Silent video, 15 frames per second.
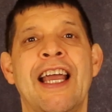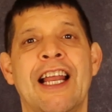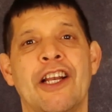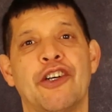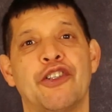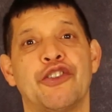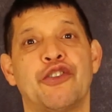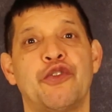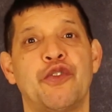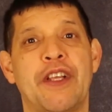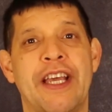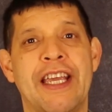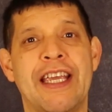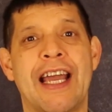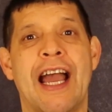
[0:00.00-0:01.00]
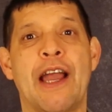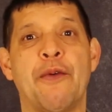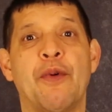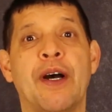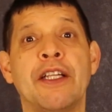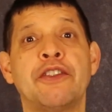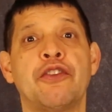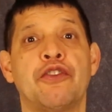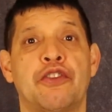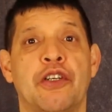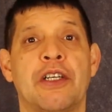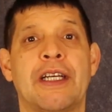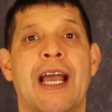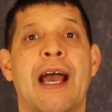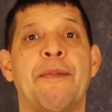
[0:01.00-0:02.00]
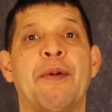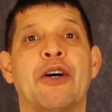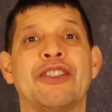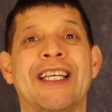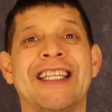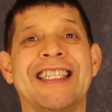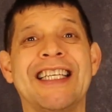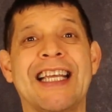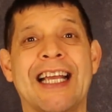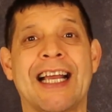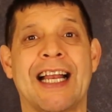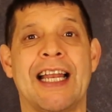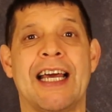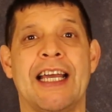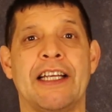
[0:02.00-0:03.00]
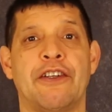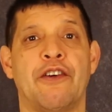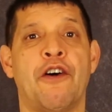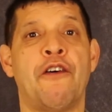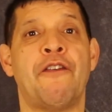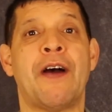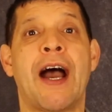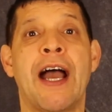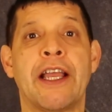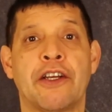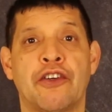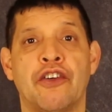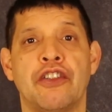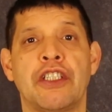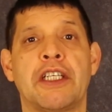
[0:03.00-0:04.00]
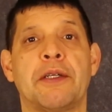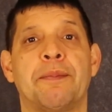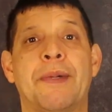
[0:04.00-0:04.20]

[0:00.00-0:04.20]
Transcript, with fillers: Hello, today I want to talk about the decline of iconic